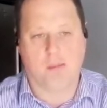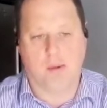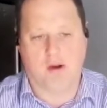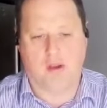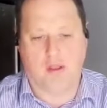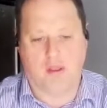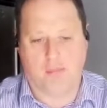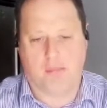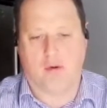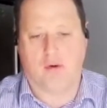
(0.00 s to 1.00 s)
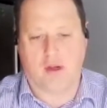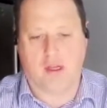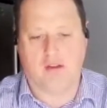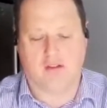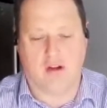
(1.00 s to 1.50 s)
but the broader
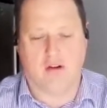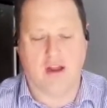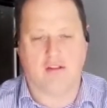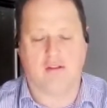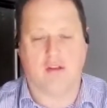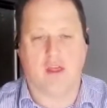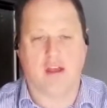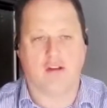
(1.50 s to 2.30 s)
considerations that they